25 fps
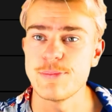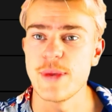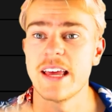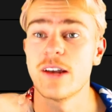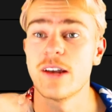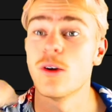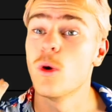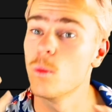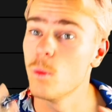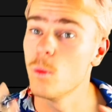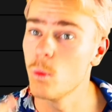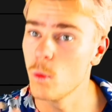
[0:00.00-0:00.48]

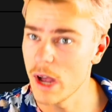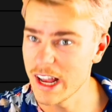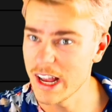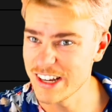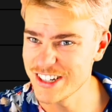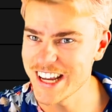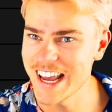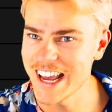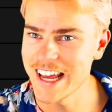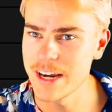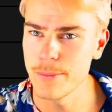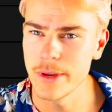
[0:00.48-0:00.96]
man
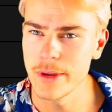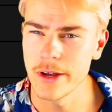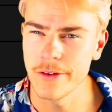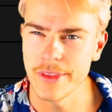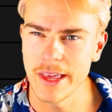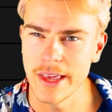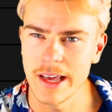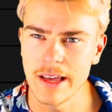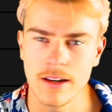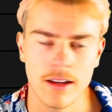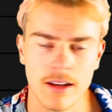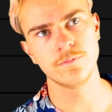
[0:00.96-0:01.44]
educated me on
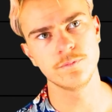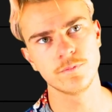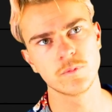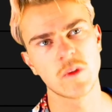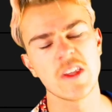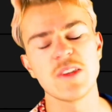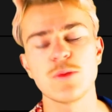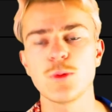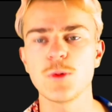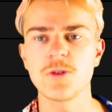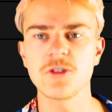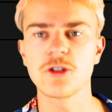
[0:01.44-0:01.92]
that.
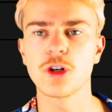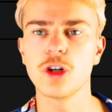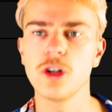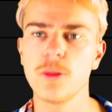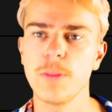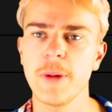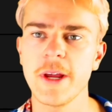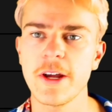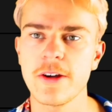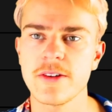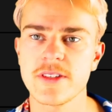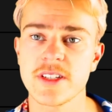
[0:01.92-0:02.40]
This was
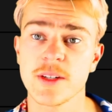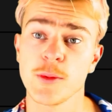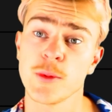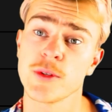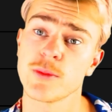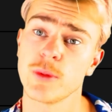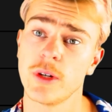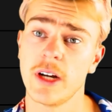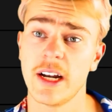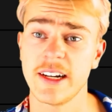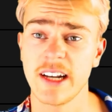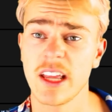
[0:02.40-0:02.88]
good because it
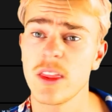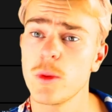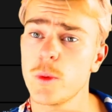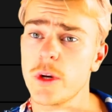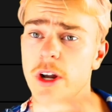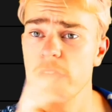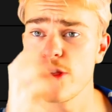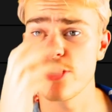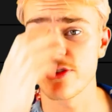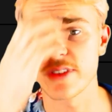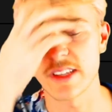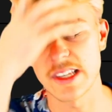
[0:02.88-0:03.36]
was another
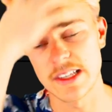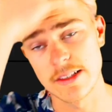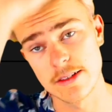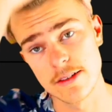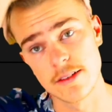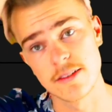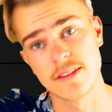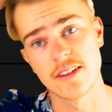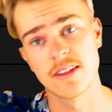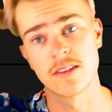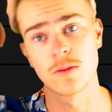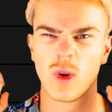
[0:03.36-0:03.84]
one of those
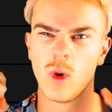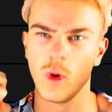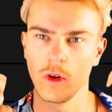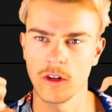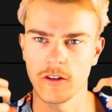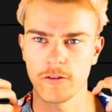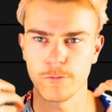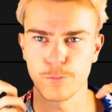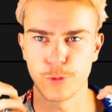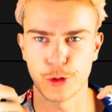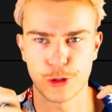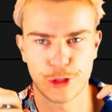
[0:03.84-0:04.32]
instances,
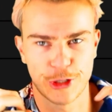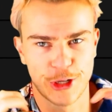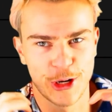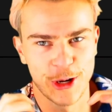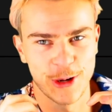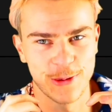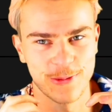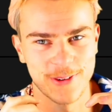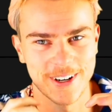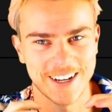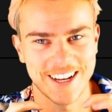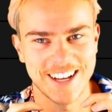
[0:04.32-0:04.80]
all of
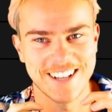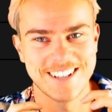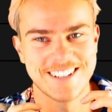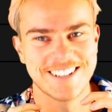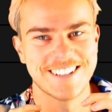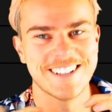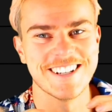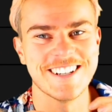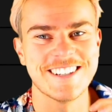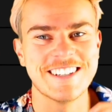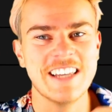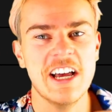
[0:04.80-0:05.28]
BookTube
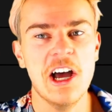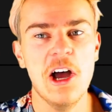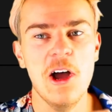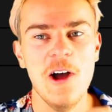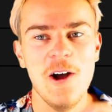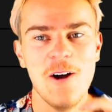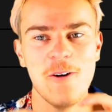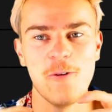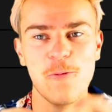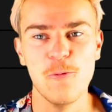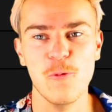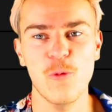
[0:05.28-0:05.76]
against this
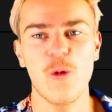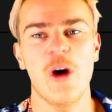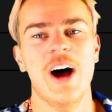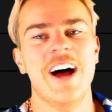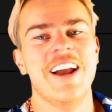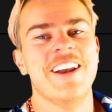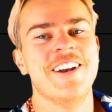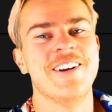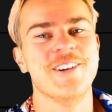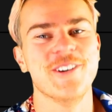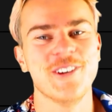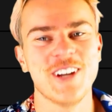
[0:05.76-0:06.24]

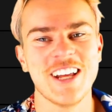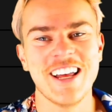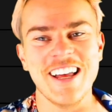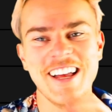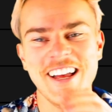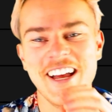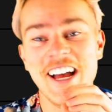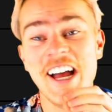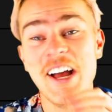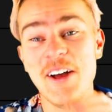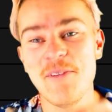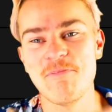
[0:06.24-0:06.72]
one
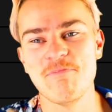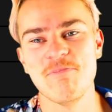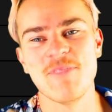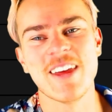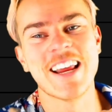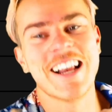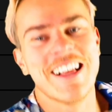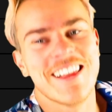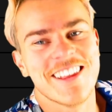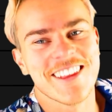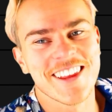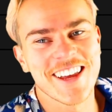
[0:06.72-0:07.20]

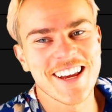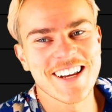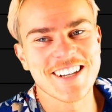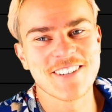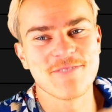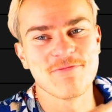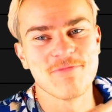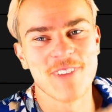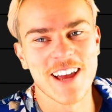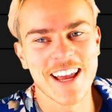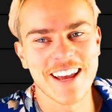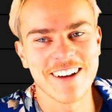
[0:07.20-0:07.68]

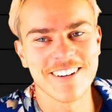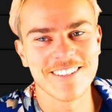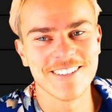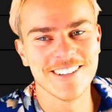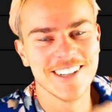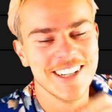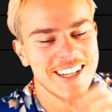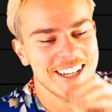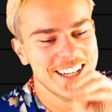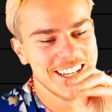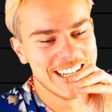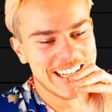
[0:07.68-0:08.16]
middle-aged
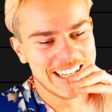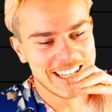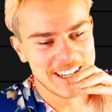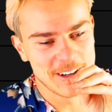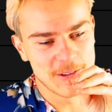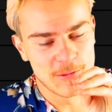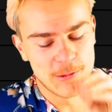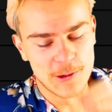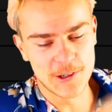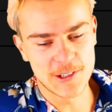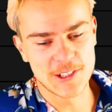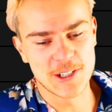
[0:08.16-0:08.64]
male
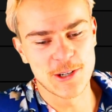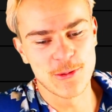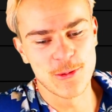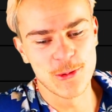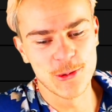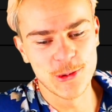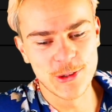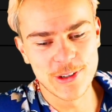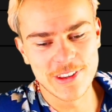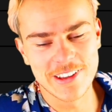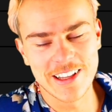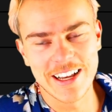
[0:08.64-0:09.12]
BookTuber
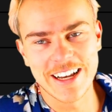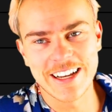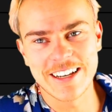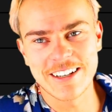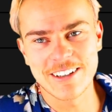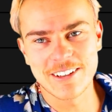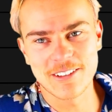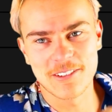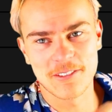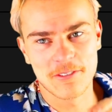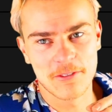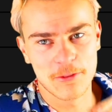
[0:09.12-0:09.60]
with like
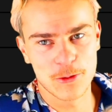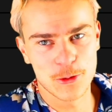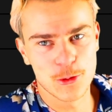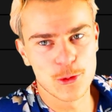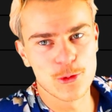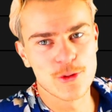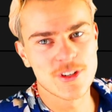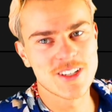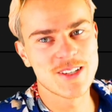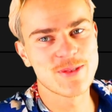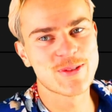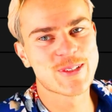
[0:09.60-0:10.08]

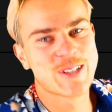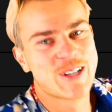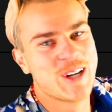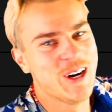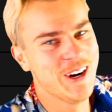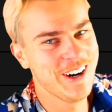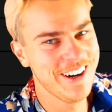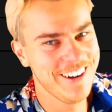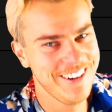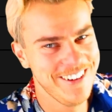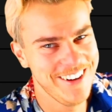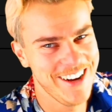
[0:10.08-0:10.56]
two
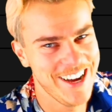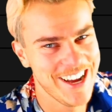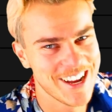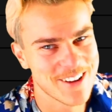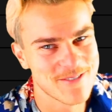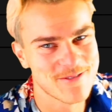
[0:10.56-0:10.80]
subscribers.